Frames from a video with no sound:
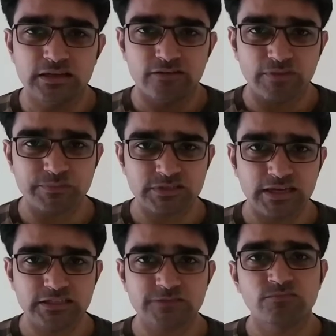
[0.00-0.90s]

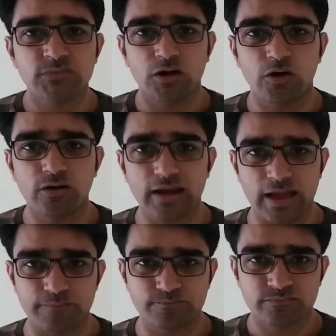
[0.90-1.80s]
websites or
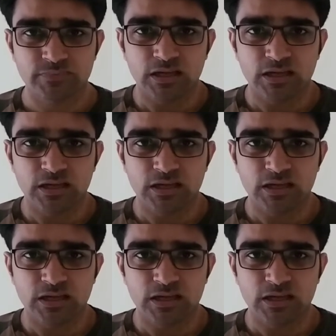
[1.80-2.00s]
app.